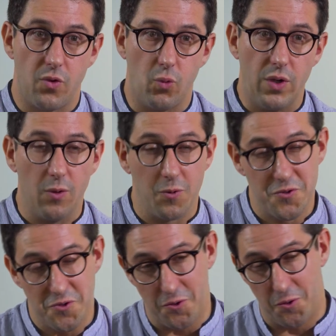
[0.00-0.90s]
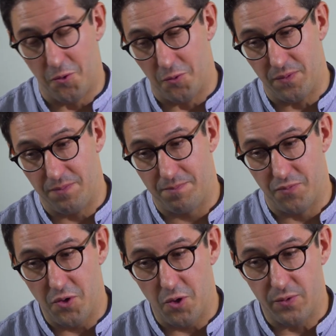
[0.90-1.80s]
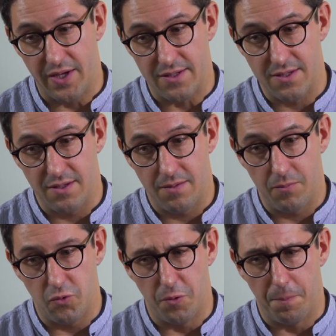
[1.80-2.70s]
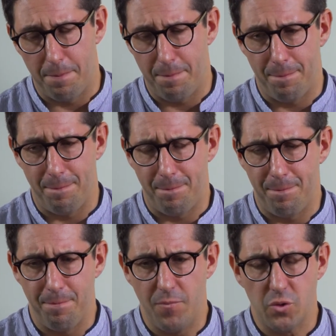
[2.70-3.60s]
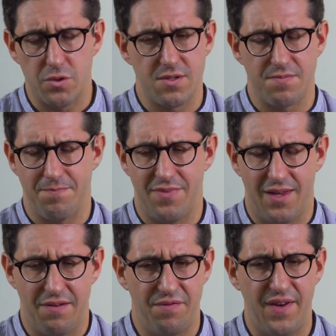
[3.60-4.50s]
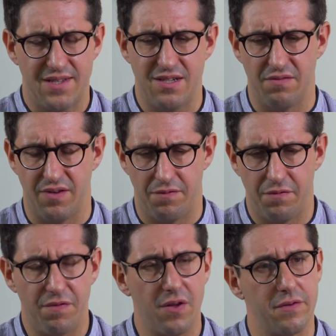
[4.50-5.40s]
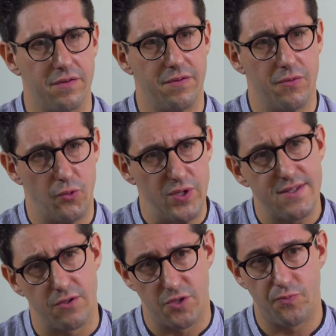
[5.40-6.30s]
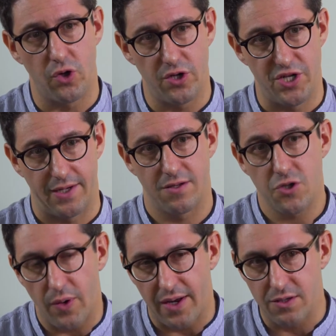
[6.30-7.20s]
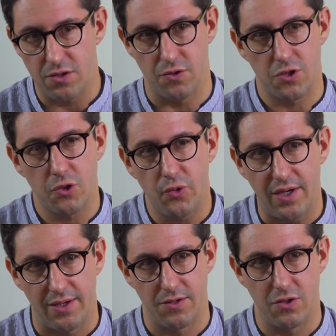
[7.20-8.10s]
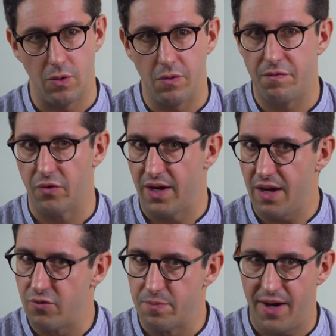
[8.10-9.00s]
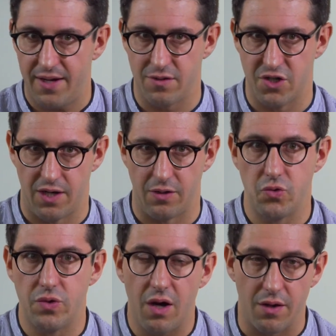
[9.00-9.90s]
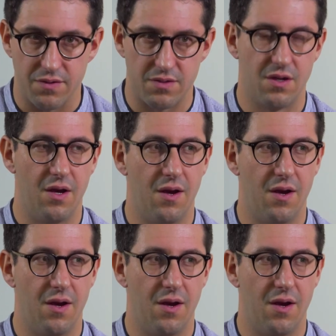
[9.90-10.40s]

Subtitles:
We also know that the most effective and funded research project trying to screen and to look for every pathogen do not